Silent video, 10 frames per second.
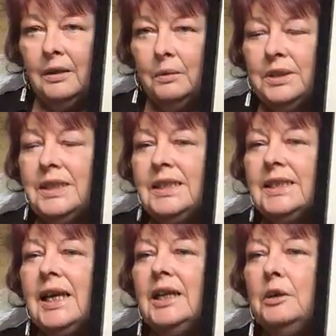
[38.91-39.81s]
What does it
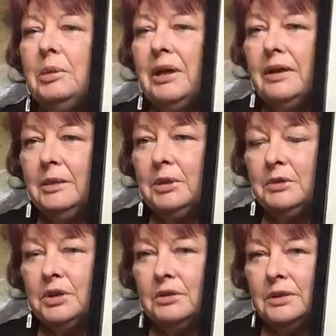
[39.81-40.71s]
tell you about the
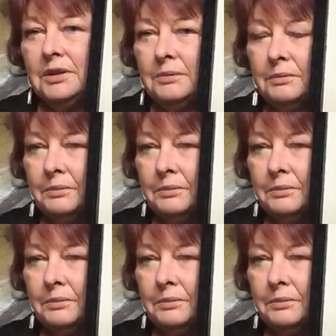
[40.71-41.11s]
emotions?